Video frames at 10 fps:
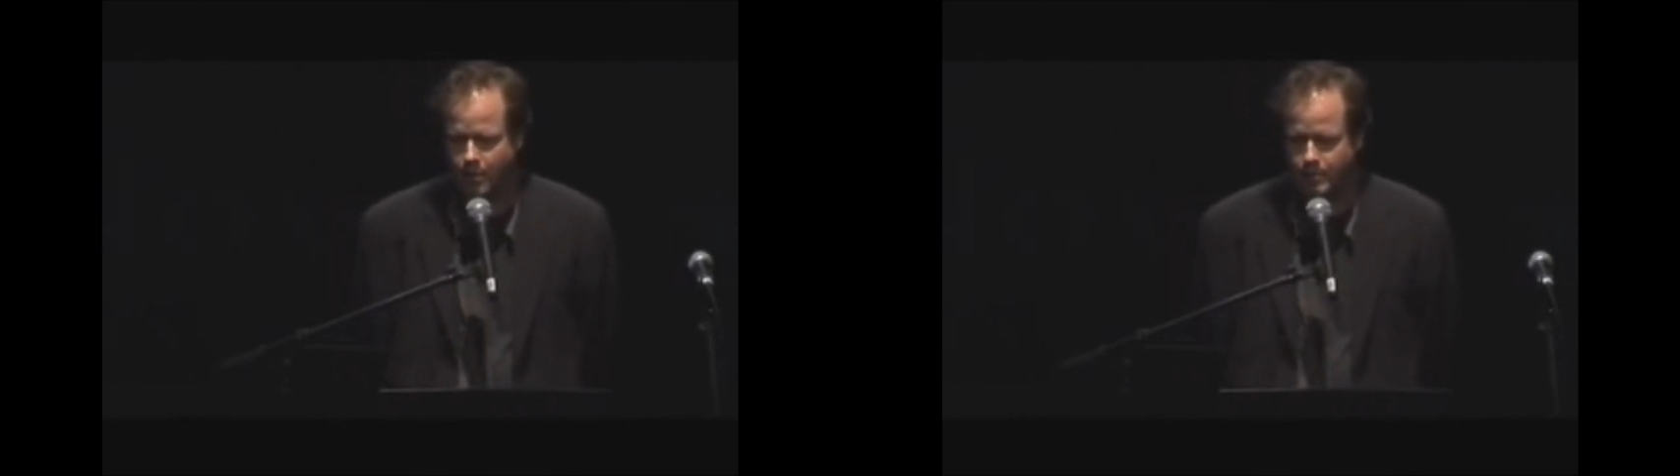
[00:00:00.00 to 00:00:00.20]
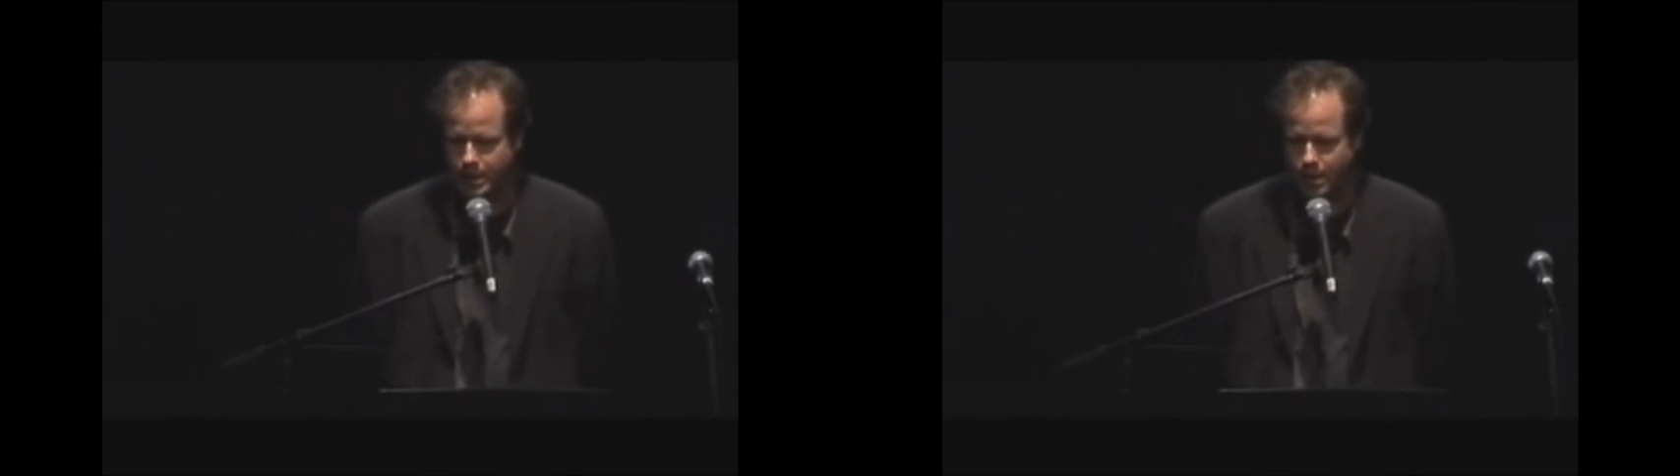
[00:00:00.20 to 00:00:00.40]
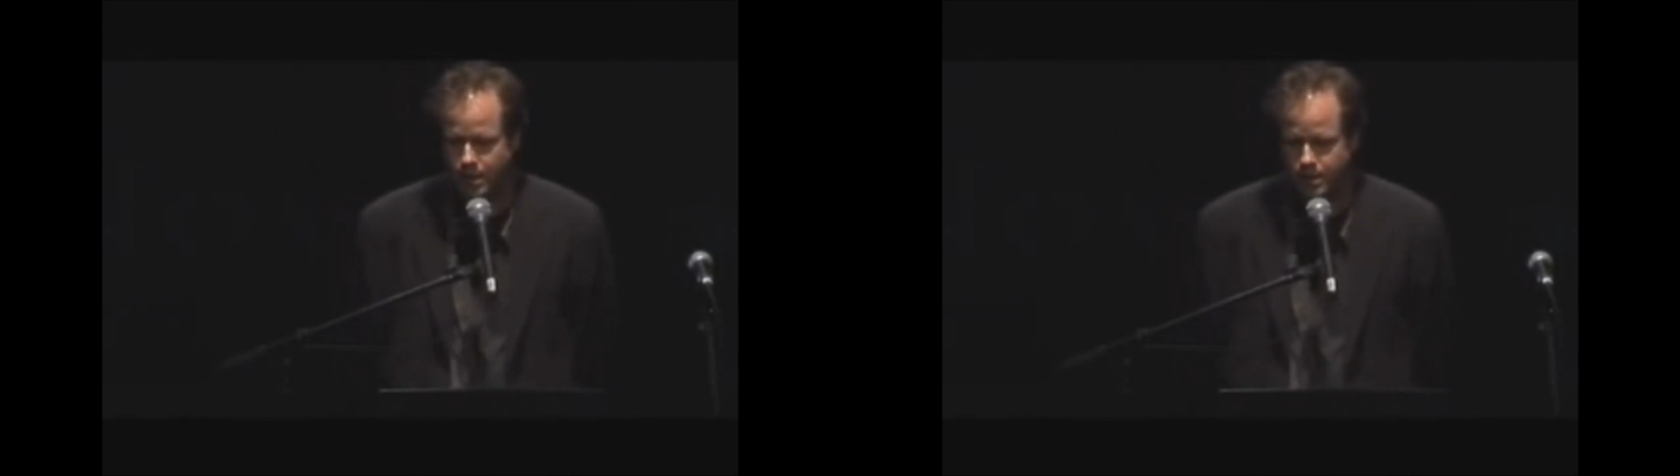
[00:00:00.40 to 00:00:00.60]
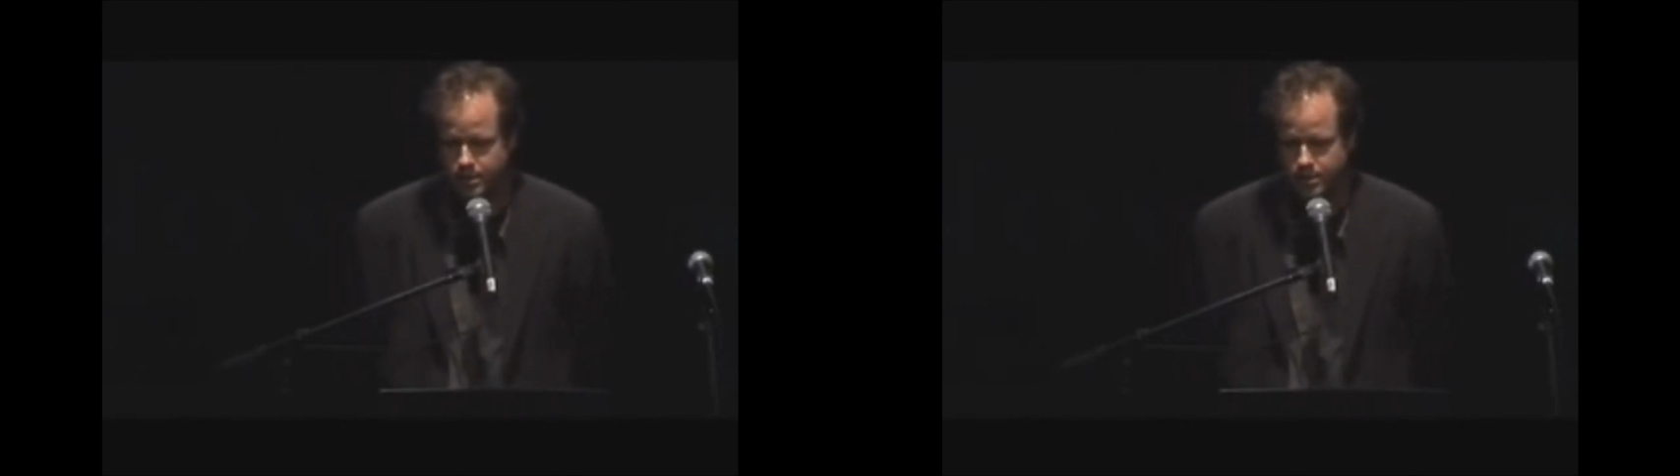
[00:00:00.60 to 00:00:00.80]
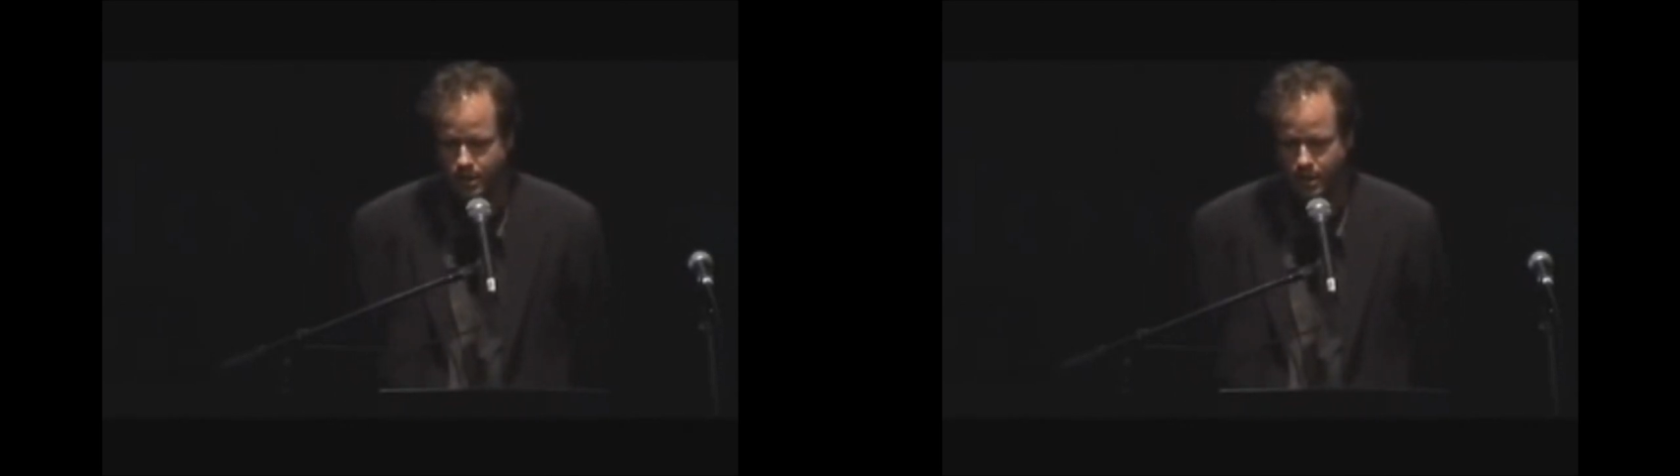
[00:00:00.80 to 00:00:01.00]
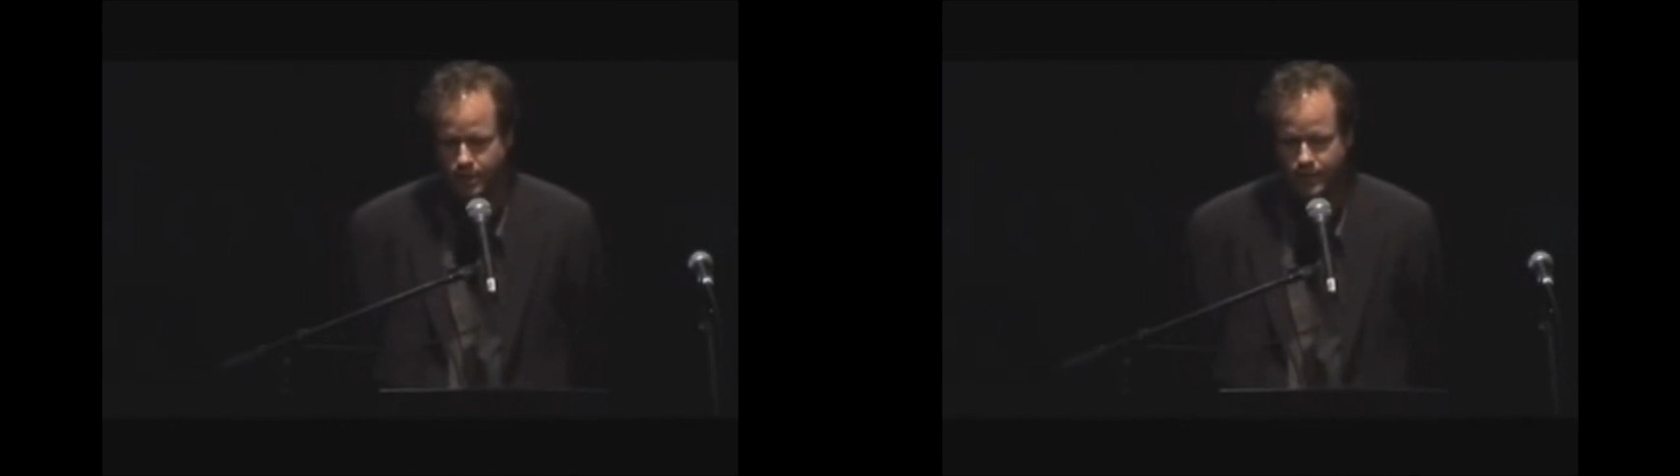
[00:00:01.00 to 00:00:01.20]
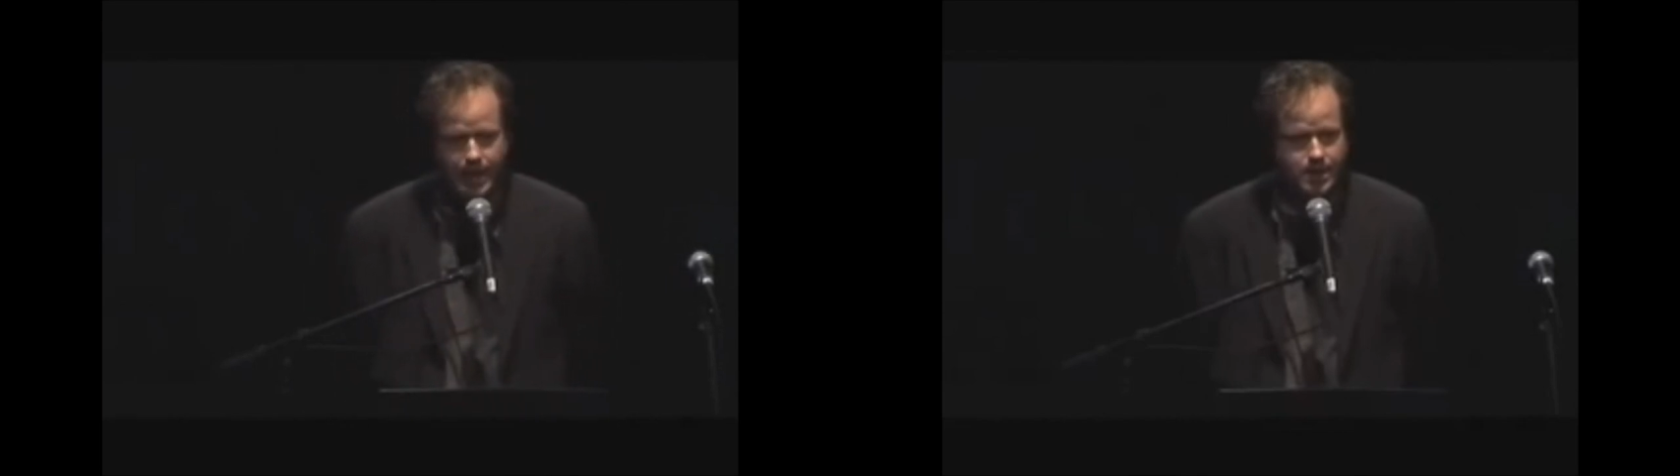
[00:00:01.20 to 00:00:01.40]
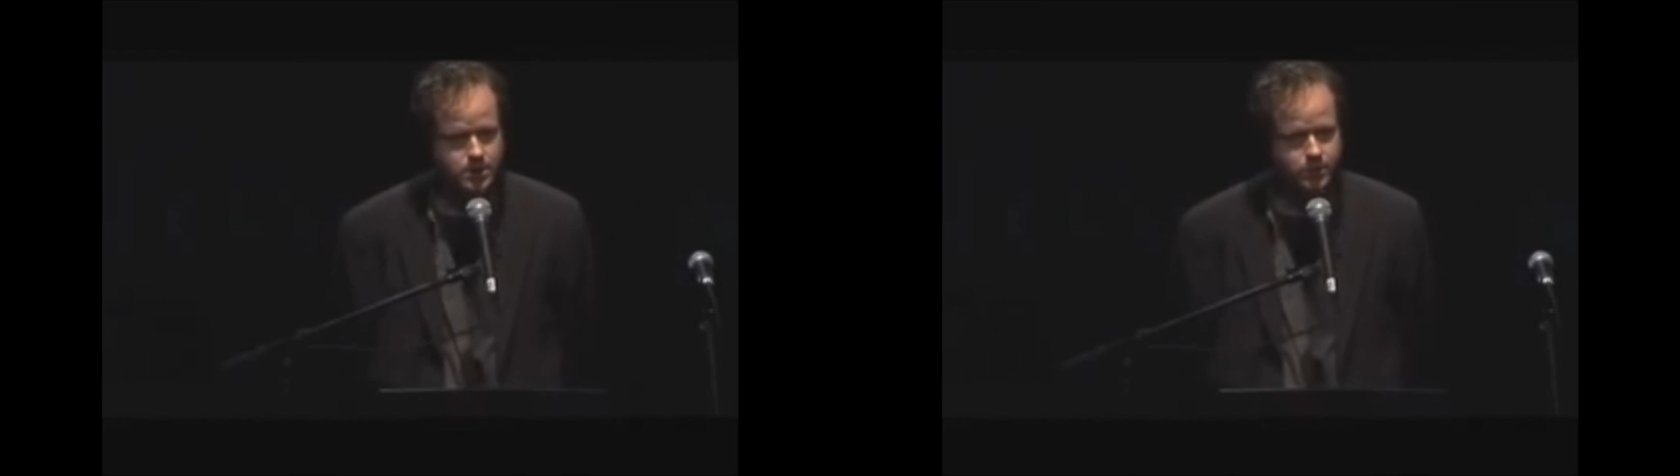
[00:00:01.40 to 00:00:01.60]
because uh, they
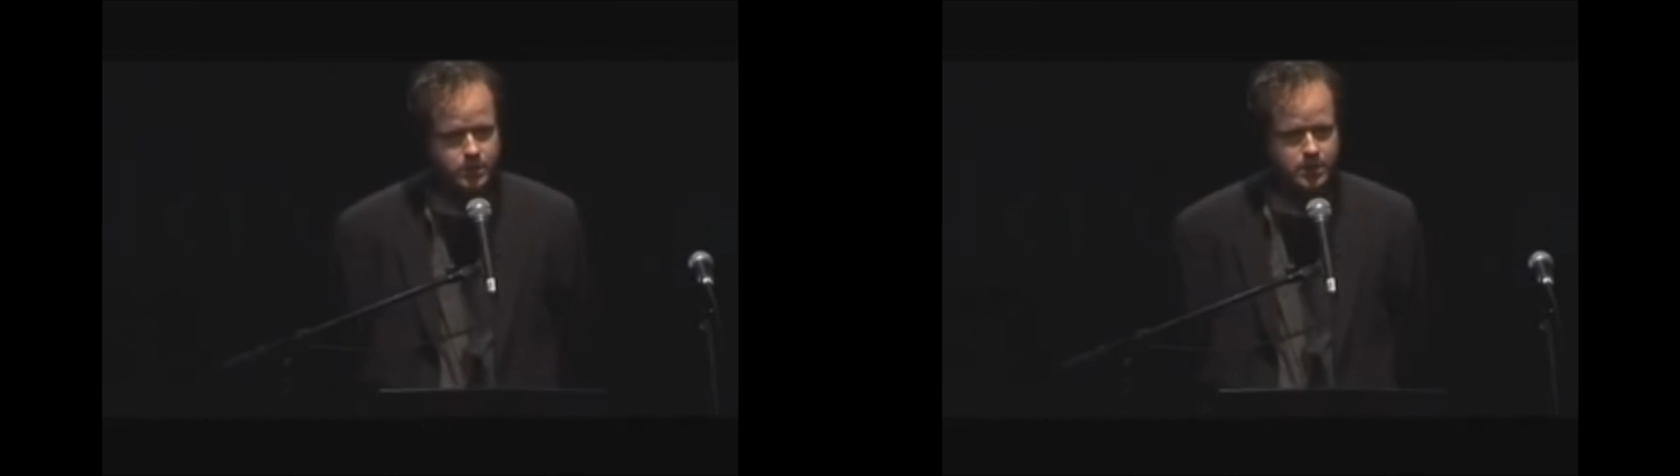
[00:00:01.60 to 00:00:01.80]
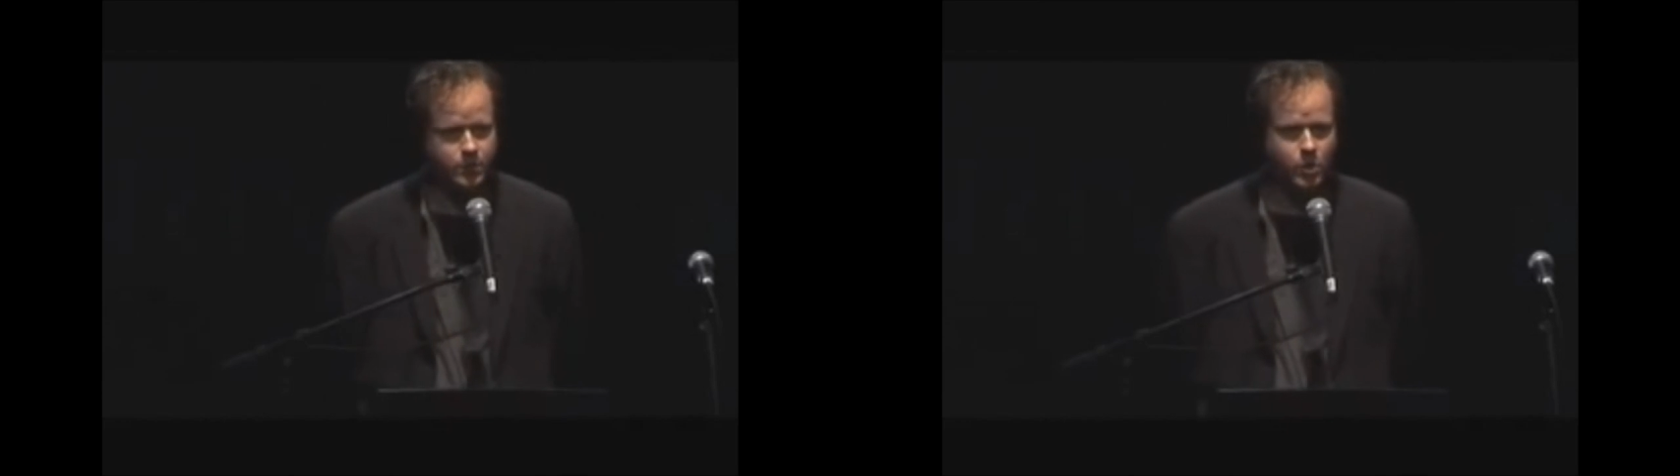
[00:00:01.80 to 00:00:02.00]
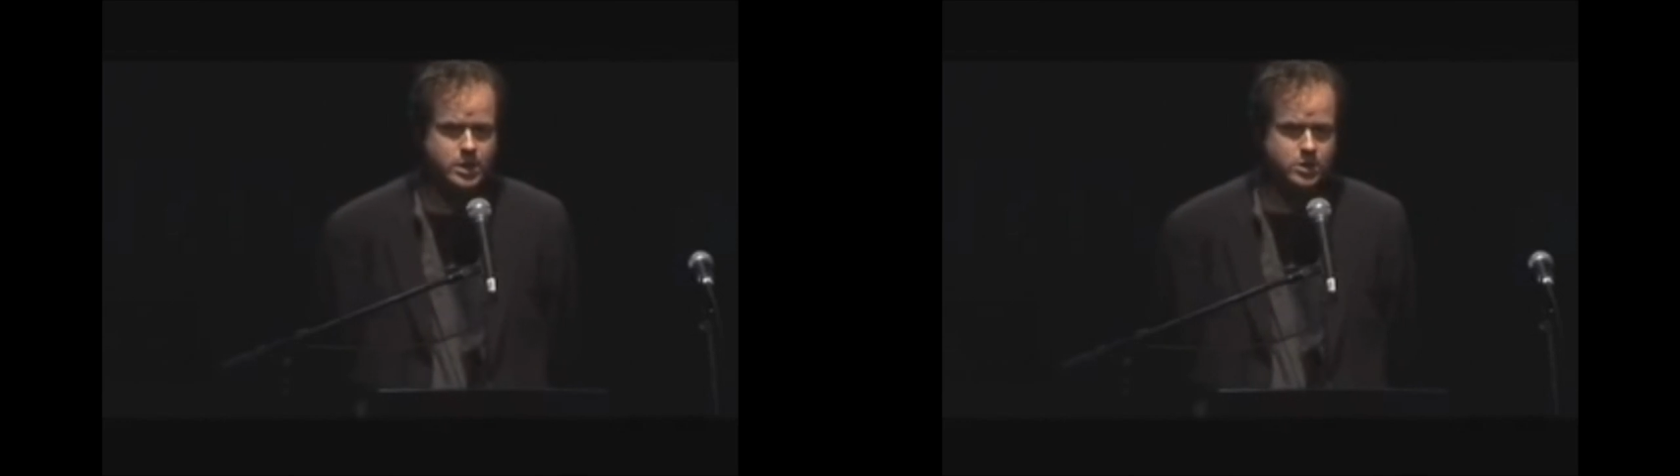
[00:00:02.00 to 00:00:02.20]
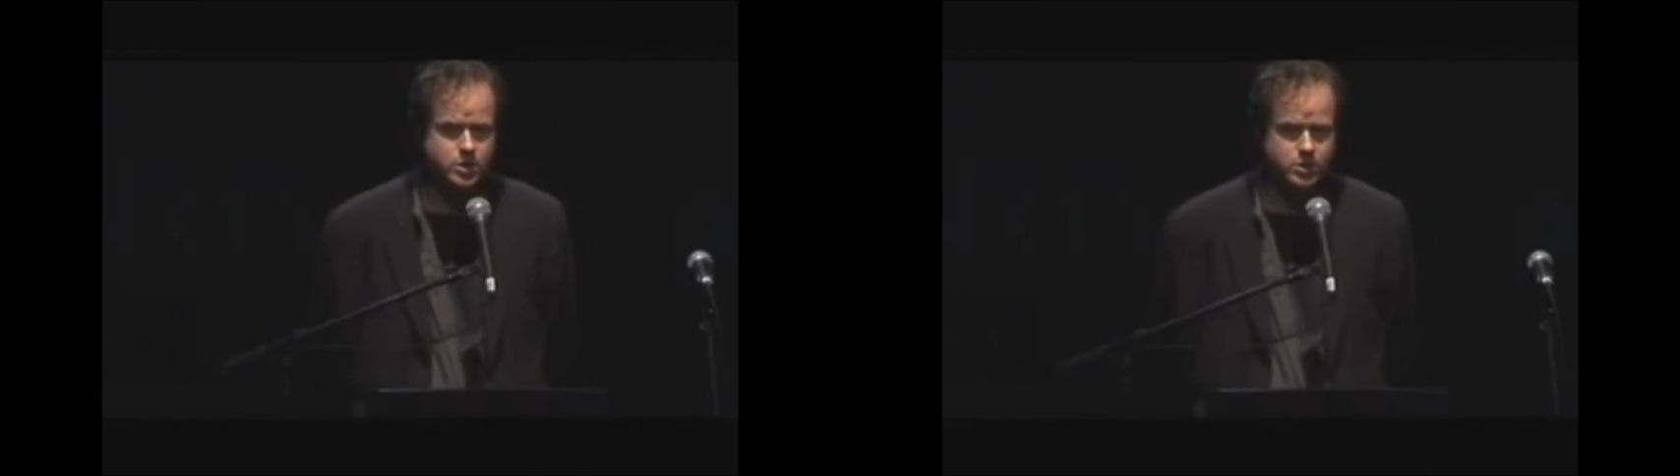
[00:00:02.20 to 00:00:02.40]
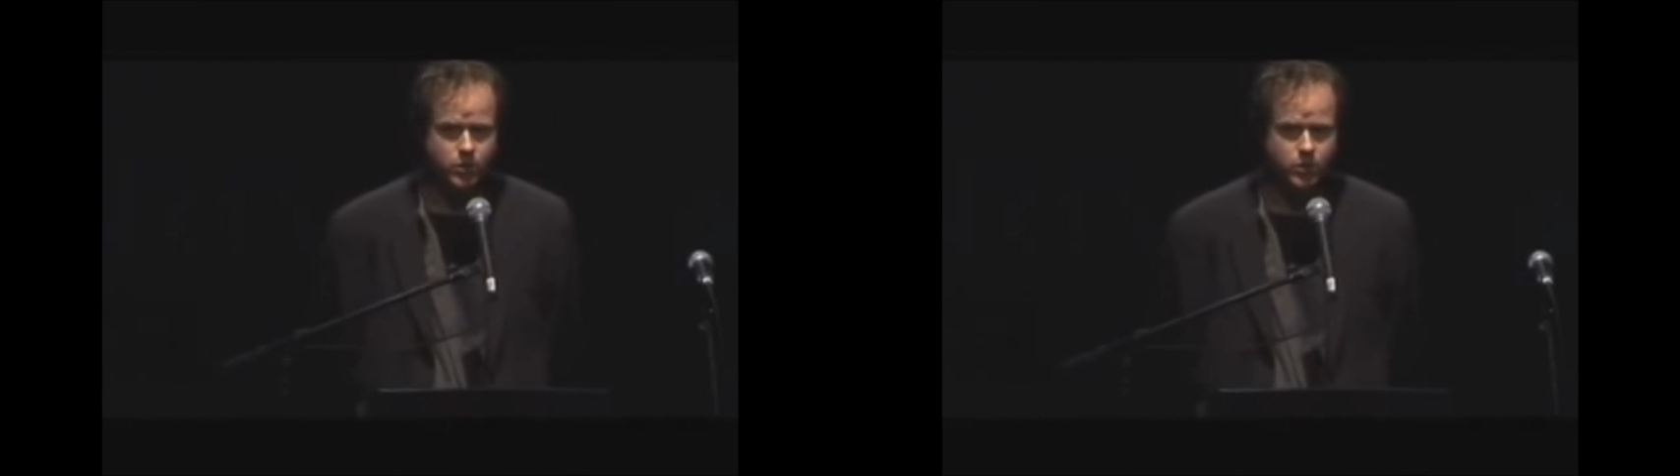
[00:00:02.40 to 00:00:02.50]
ask you the same questions